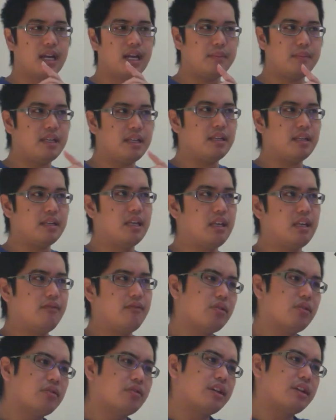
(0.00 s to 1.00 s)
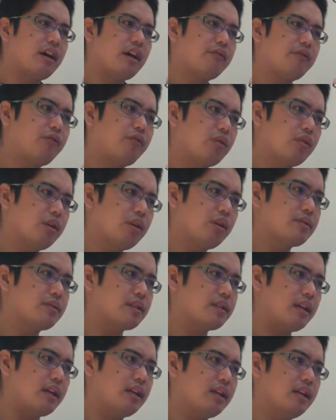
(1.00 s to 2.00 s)
I mean, if you go down
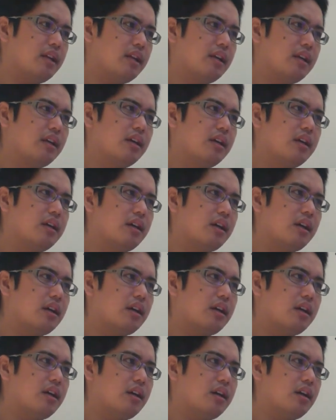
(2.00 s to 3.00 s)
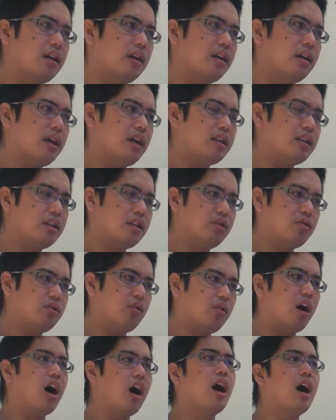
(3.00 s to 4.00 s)
40% and then you
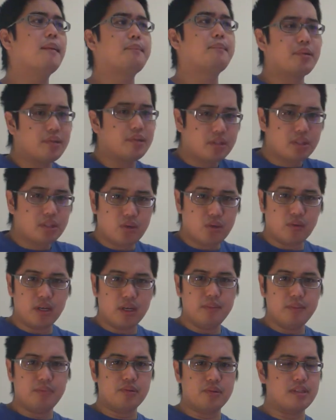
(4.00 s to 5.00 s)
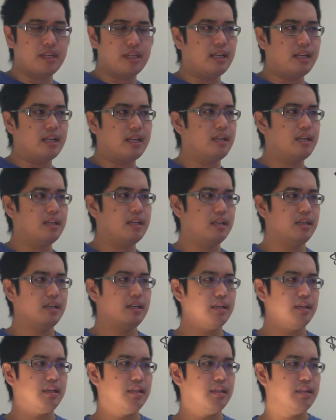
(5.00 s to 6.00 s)
go up 20%,
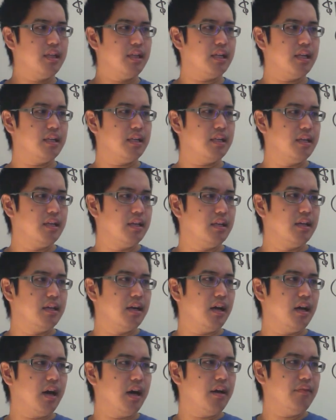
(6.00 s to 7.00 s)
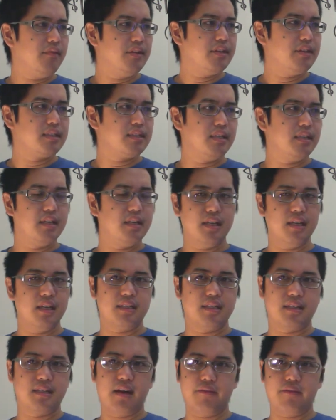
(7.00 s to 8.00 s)
then obviously
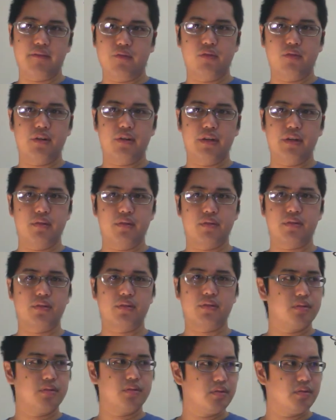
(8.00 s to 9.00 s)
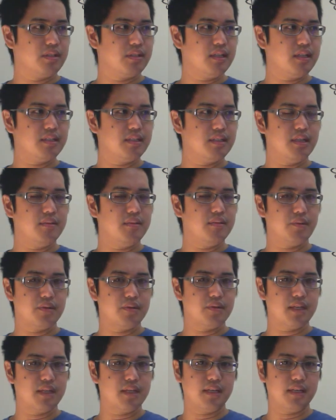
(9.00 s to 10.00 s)
it's not 40 or
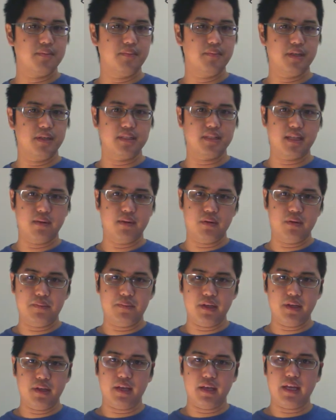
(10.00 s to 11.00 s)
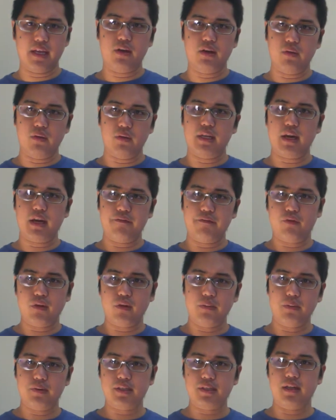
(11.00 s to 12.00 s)
60% because that would be like going down
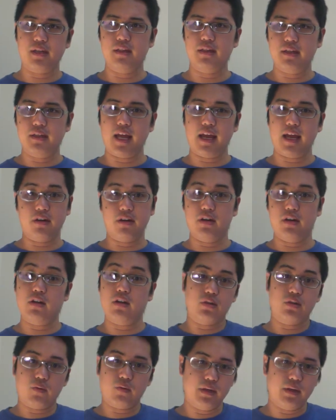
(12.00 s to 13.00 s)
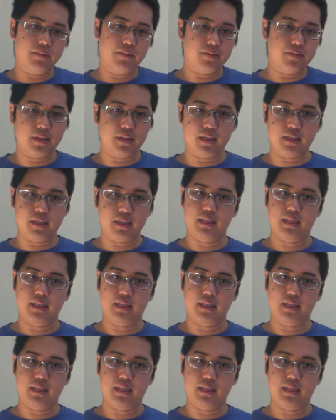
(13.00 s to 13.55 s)
40% and then down another 20%